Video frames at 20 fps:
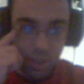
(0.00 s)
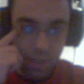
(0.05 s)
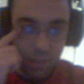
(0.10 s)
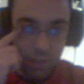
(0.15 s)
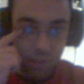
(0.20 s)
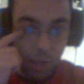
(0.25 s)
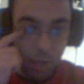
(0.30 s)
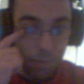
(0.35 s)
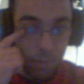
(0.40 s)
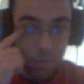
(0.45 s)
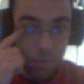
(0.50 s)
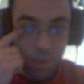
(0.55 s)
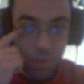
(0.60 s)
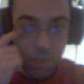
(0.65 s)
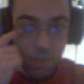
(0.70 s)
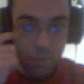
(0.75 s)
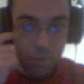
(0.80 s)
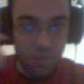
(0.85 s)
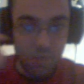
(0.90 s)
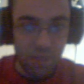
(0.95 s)
to use
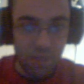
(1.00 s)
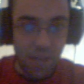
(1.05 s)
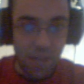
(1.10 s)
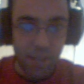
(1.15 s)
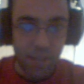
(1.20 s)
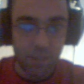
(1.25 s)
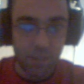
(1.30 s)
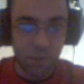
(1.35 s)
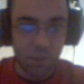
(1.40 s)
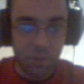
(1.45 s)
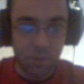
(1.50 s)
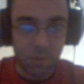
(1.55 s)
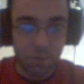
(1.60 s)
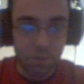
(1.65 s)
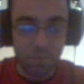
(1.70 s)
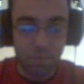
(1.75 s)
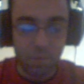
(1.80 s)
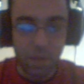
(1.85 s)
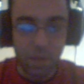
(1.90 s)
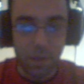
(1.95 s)
anecdotal
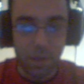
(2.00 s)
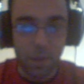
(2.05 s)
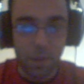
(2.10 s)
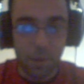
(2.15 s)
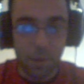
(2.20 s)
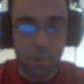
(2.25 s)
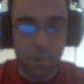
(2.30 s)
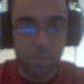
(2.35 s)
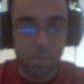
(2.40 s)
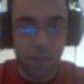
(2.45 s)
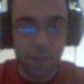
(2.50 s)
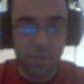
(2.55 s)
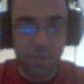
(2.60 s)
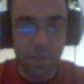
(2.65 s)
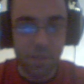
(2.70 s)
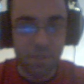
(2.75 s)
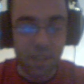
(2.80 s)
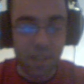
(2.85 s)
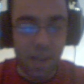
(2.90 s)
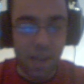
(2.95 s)
evidence
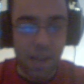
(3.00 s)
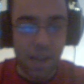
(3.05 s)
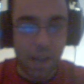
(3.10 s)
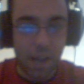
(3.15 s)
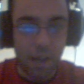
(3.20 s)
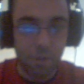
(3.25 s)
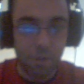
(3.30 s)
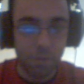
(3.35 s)
that I have.